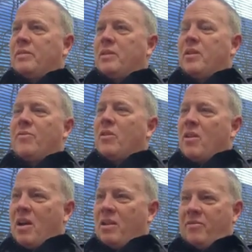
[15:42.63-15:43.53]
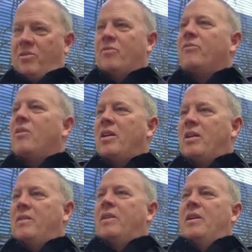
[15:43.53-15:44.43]
Right. If you're not, if you're
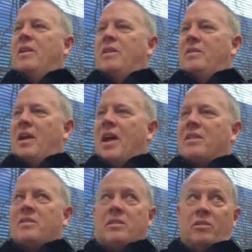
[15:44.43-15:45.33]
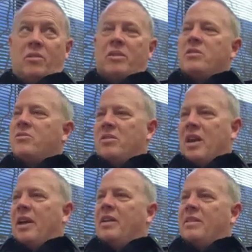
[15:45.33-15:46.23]
afraid to actually mm-hmm. look at your
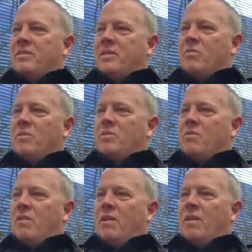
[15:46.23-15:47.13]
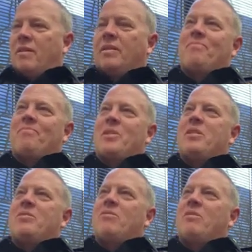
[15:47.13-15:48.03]
data and see what's going on
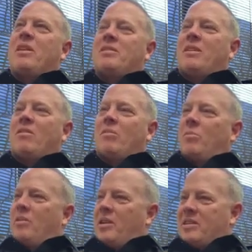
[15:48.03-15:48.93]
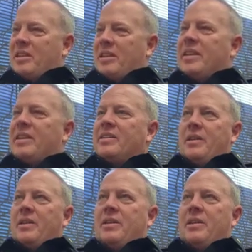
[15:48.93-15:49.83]
because you realize how complex it is.
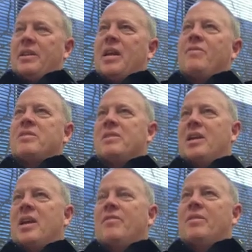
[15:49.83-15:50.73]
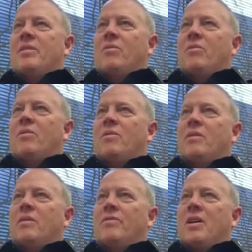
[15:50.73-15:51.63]
It, it gave us an avenue
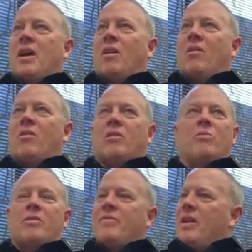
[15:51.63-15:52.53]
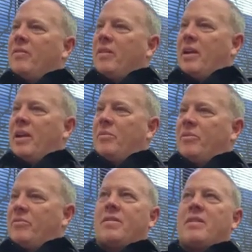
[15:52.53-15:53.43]
of dialogue that we've never had,
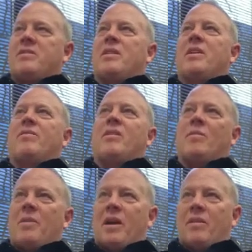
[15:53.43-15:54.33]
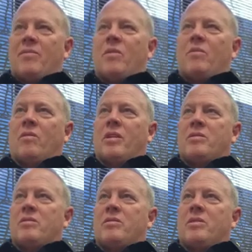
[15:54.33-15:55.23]
but things that have come out of our
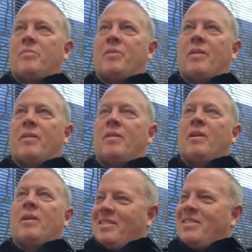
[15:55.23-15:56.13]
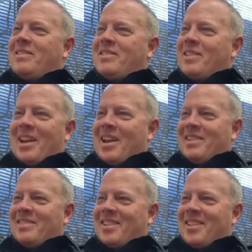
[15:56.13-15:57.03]
relationship there. This is an
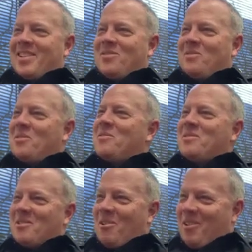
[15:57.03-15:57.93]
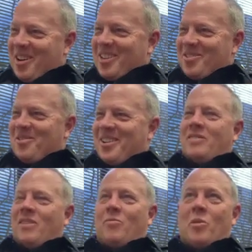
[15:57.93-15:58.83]
ancient history, this is our history.
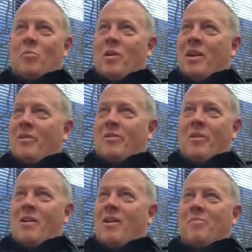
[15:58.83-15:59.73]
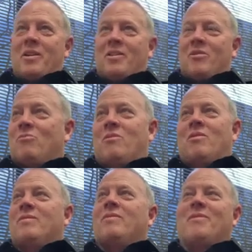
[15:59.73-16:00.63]
Chief Bill Brown, who hired he's
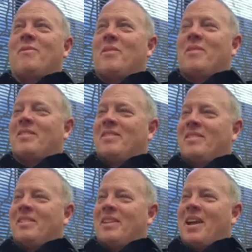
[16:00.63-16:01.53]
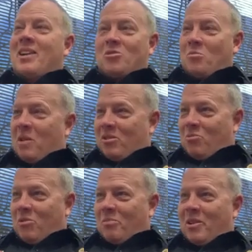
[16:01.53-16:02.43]
one of the, one of the, the guys who
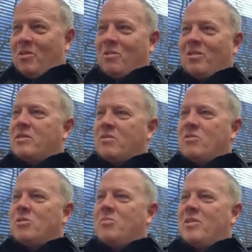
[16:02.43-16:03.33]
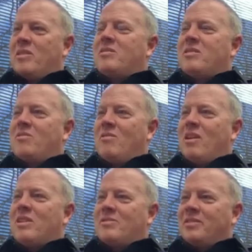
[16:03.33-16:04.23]
mentored me, one, yeah. is a Christiansburg Institute
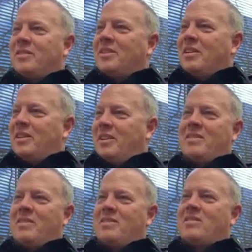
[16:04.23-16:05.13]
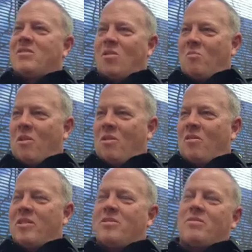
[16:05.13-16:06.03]
graduate. Yes. This is all
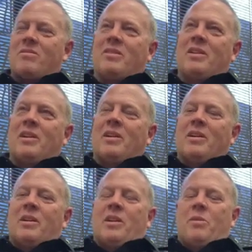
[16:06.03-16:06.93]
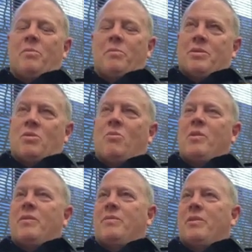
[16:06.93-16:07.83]
modern history. Yeah. So
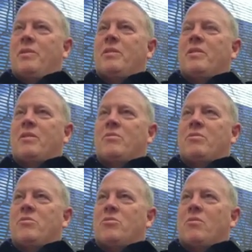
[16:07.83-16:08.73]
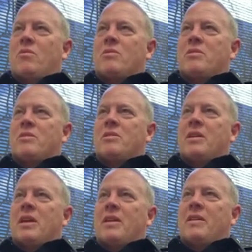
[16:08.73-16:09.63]
we, we looked at those two charges,
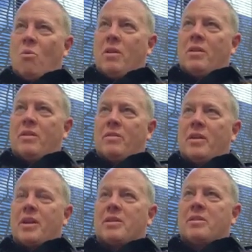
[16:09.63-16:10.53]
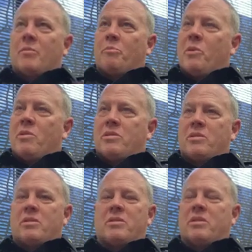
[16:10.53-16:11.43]
and one of the things that
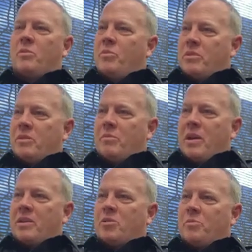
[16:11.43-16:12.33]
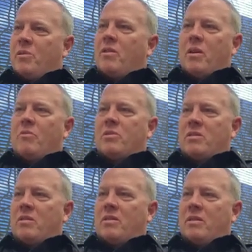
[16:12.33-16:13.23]
pushed us to the Books and Badges program
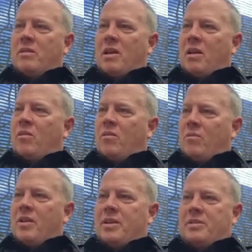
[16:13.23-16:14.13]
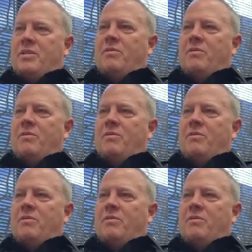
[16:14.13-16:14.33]
was our dialogue on race.